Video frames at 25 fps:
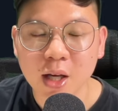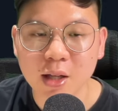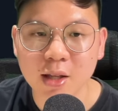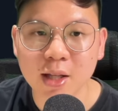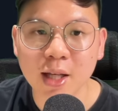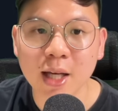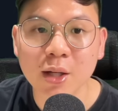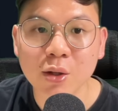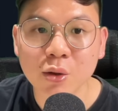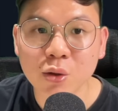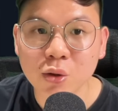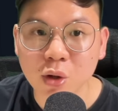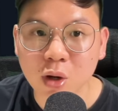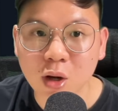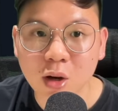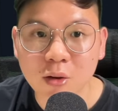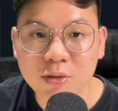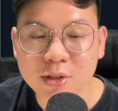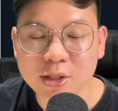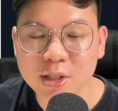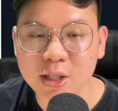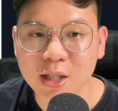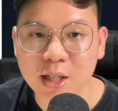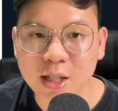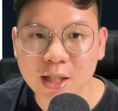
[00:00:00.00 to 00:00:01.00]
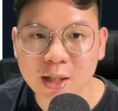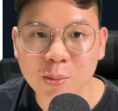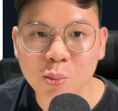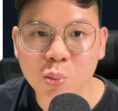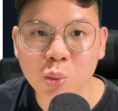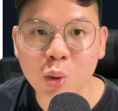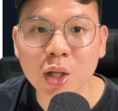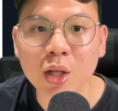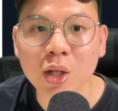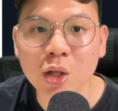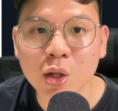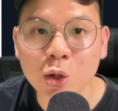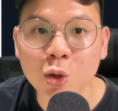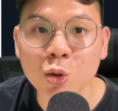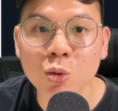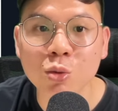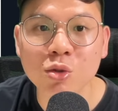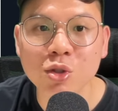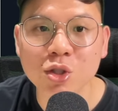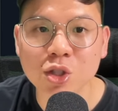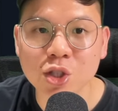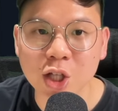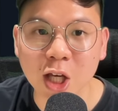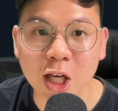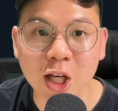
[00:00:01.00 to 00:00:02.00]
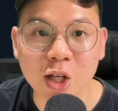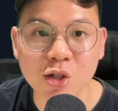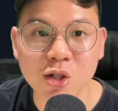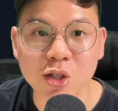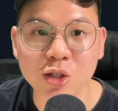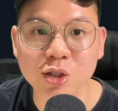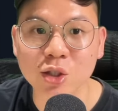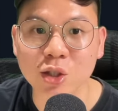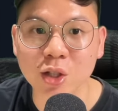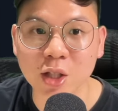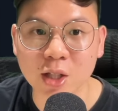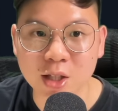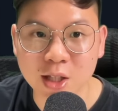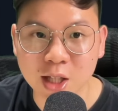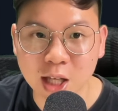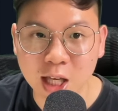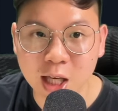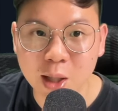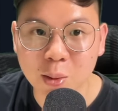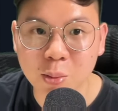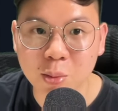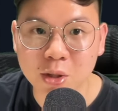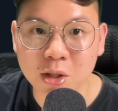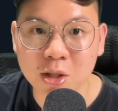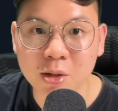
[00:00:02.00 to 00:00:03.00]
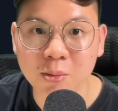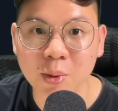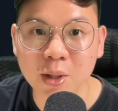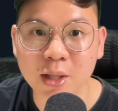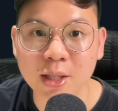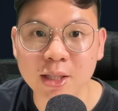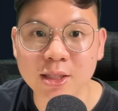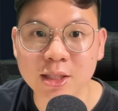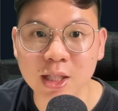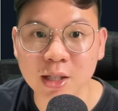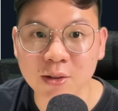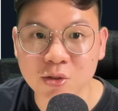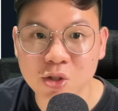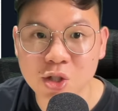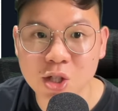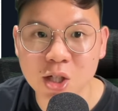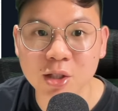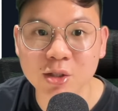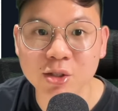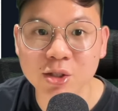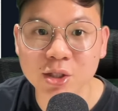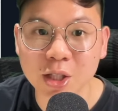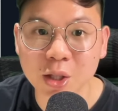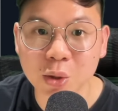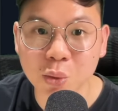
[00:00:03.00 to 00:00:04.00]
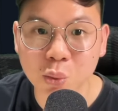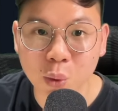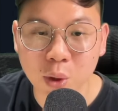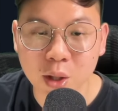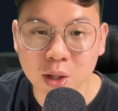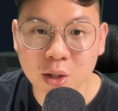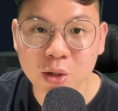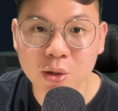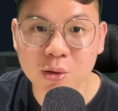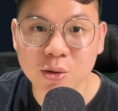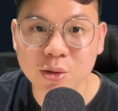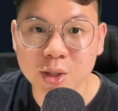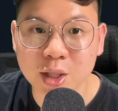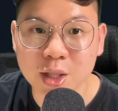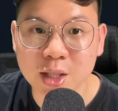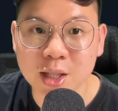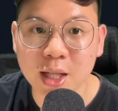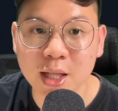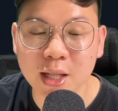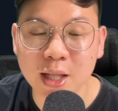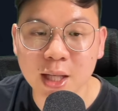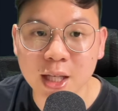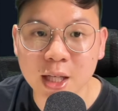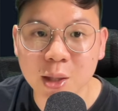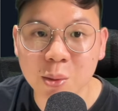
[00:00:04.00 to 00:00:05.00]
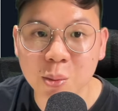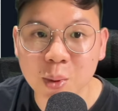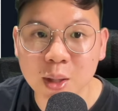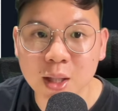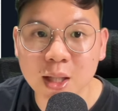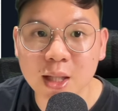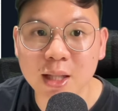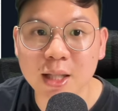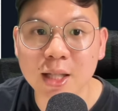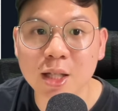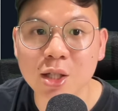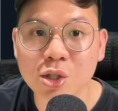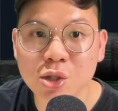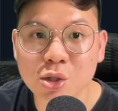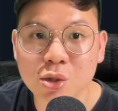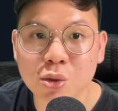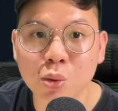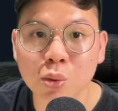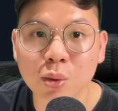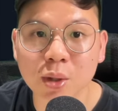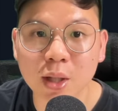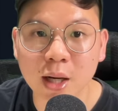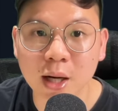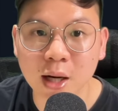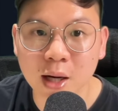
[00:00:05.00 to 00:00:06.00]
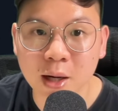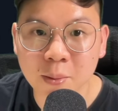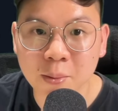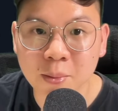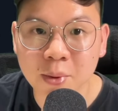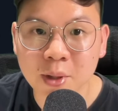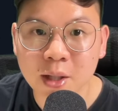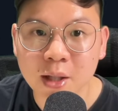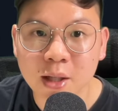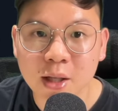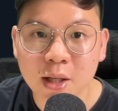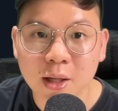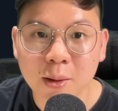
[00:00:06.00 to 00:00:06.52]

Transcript: That could obviously bring huge changes to the table, because if Chelsea win, you see that they immediately shoot up